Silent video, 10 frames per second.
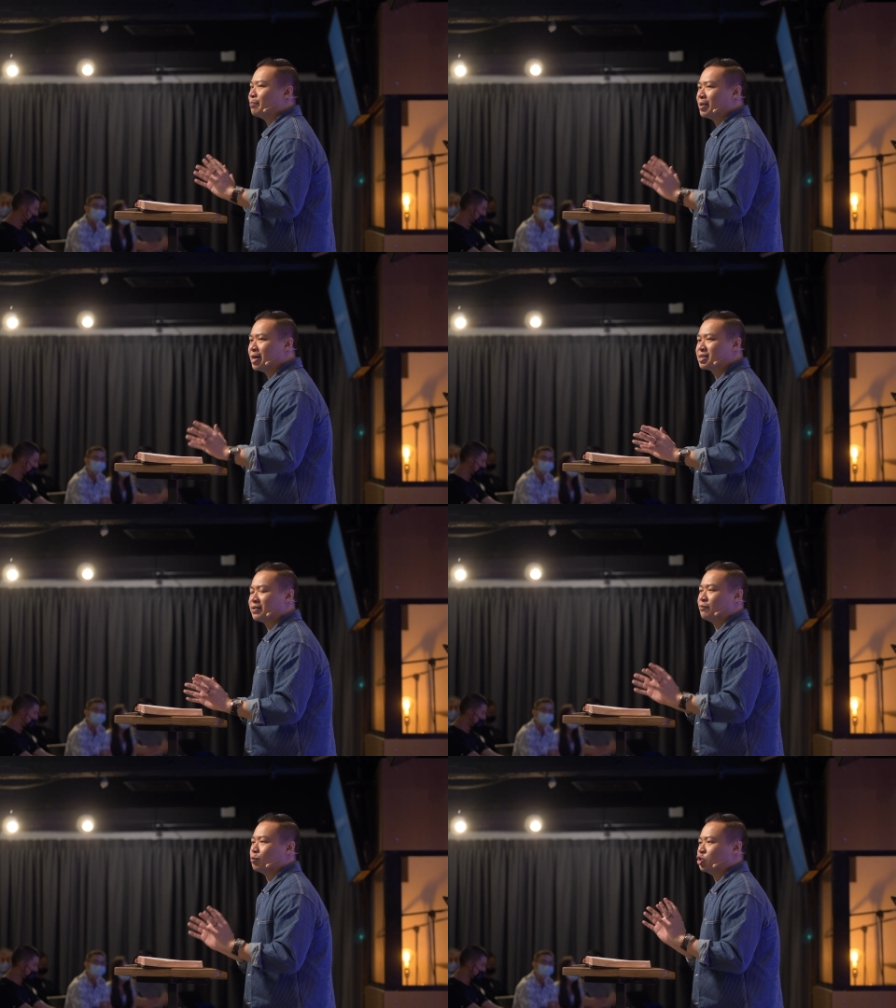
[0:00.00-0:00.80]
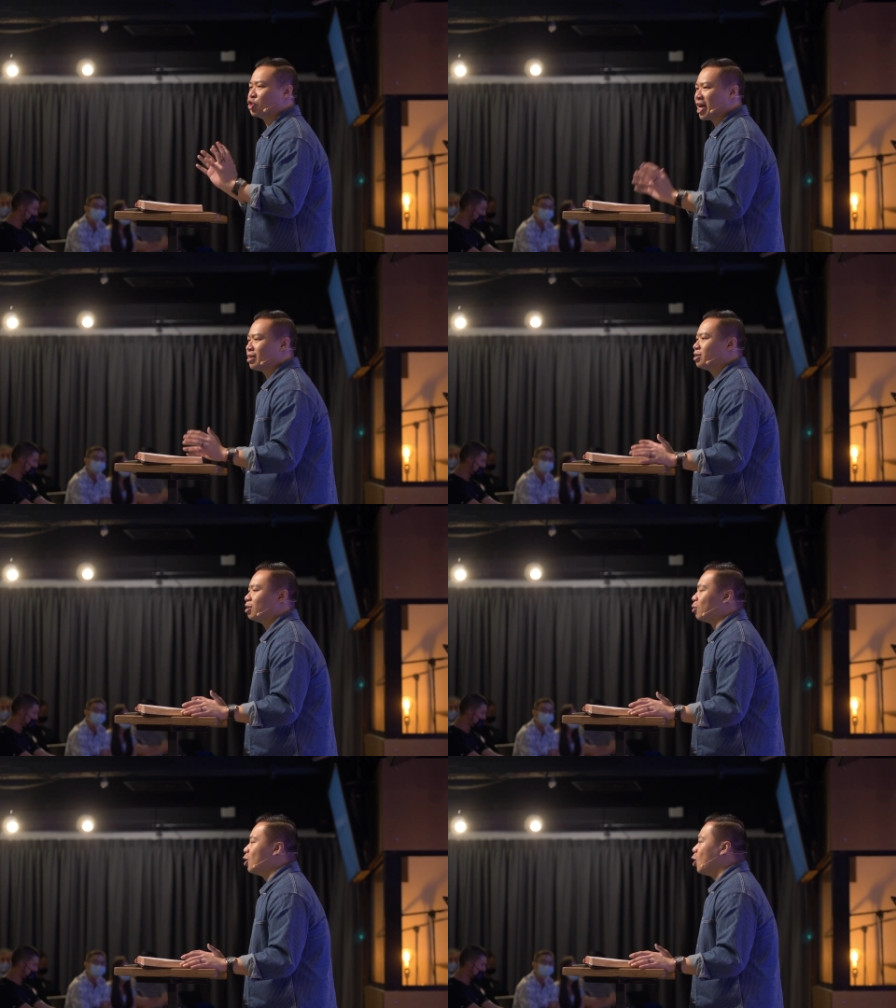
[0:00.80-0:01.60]
merciful,
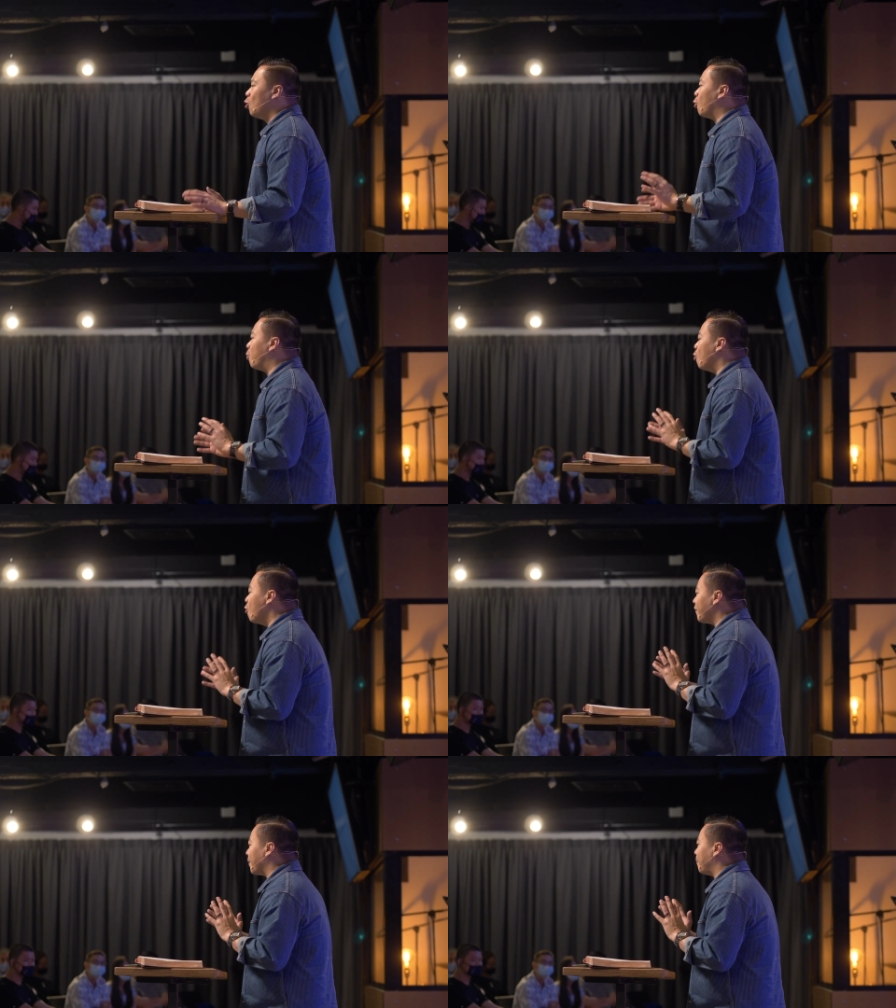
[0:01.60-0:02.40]
gentle, who move in